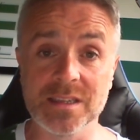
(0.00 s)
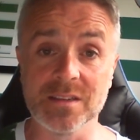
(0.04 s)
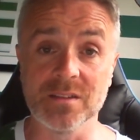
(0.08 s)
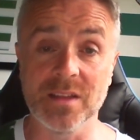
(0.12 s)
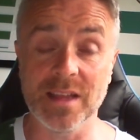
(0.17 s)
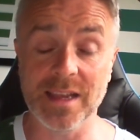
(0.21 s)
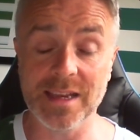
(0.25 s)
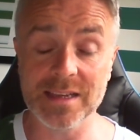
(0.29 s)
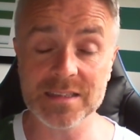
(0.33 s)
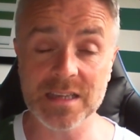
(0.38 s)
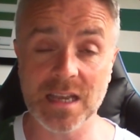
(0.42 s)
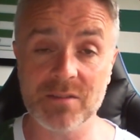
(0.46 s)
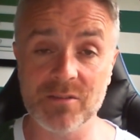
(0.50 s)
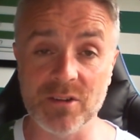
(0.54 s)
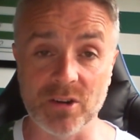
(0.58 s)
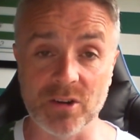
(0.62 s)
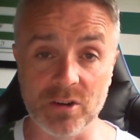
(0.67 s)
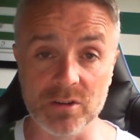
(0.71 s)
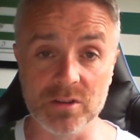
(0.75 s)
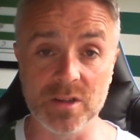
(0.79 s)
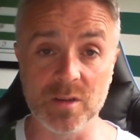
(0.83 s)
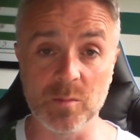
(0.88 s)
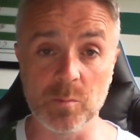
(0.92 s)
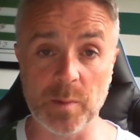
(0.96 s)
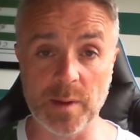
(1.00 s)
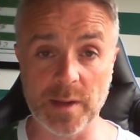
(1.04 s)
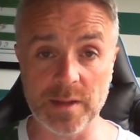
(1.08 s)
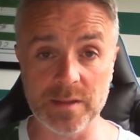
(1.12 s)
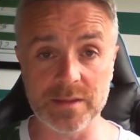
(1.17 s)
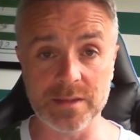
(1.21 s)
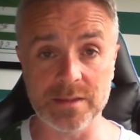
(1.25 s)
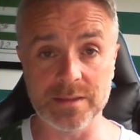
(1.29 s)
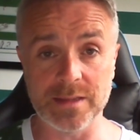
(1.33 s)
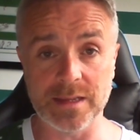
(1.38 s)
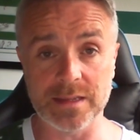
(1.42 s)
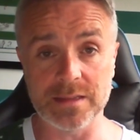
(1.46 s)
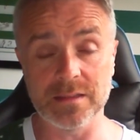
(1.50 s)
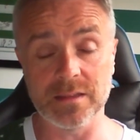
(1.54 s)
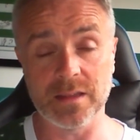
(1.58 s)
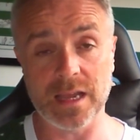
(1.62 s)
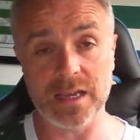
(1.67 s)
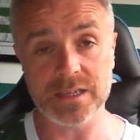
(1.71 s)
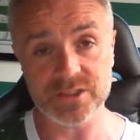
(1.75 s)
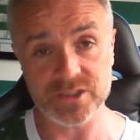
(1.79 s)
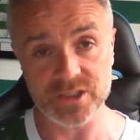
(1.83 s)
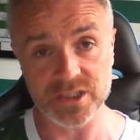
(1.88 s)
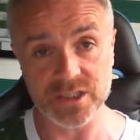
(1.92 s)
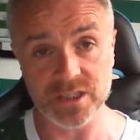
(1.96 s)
and let us have a run like Brendan did last